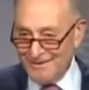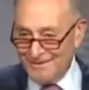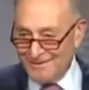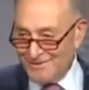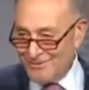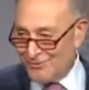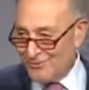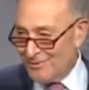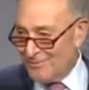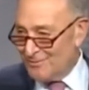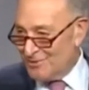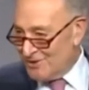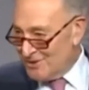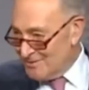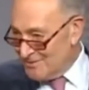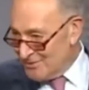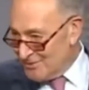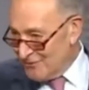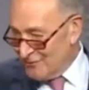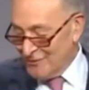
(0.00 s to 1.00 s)
Trump
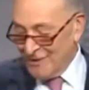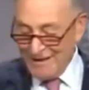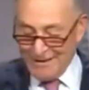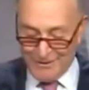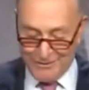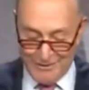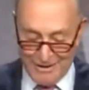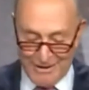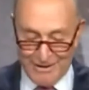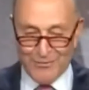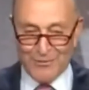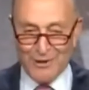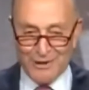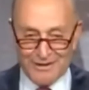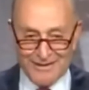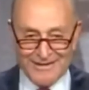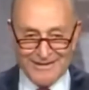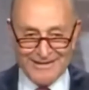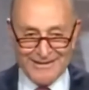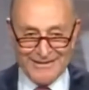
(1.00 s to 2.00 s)
seems to fire anyone
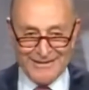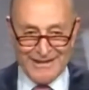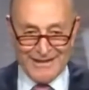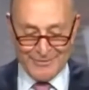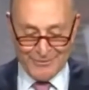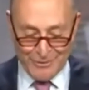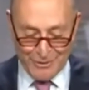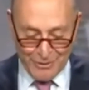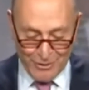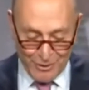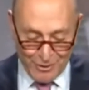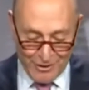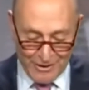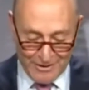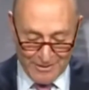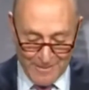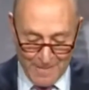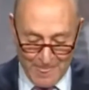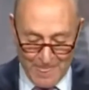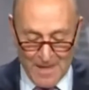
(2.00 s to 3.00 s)
in that regard.
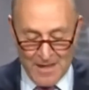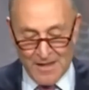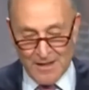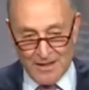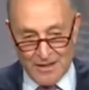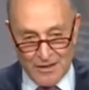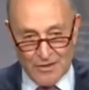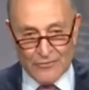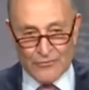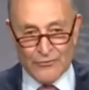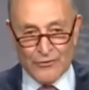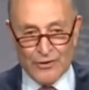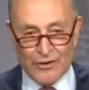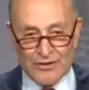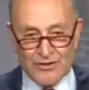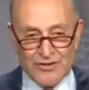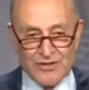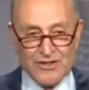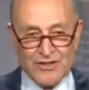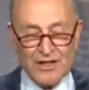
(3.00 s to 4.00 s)
In the
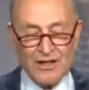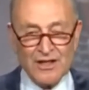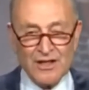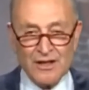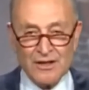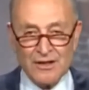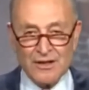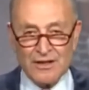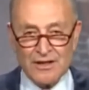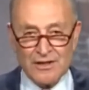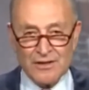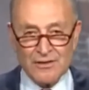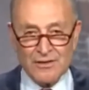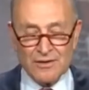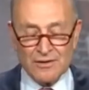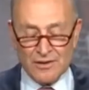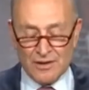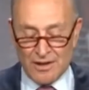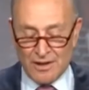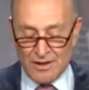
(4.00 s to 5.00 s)
first,
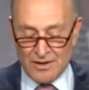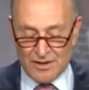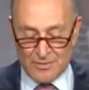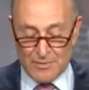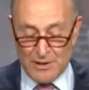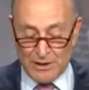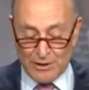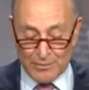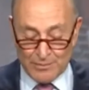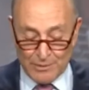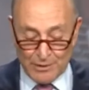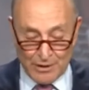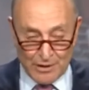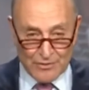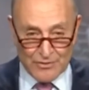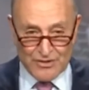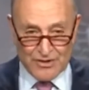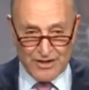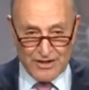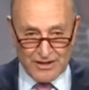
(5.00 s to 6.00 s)
Speaker
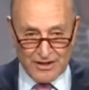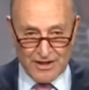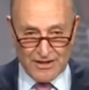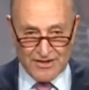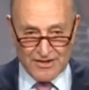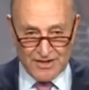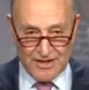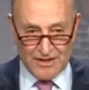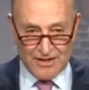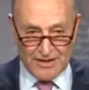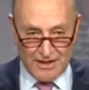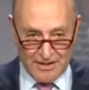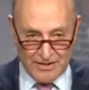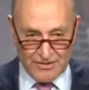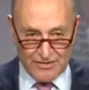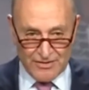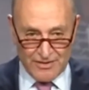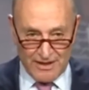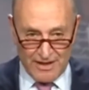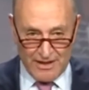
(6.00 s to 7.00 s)
Pelosi and I sent
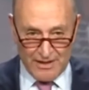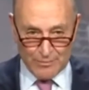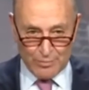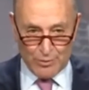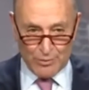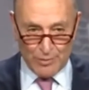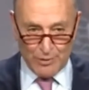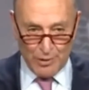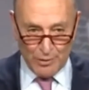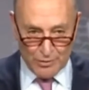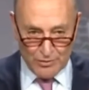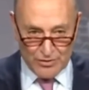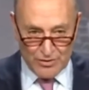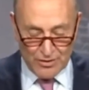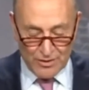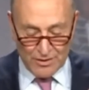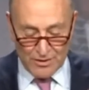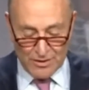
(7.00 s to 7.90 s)
yesterday a proposal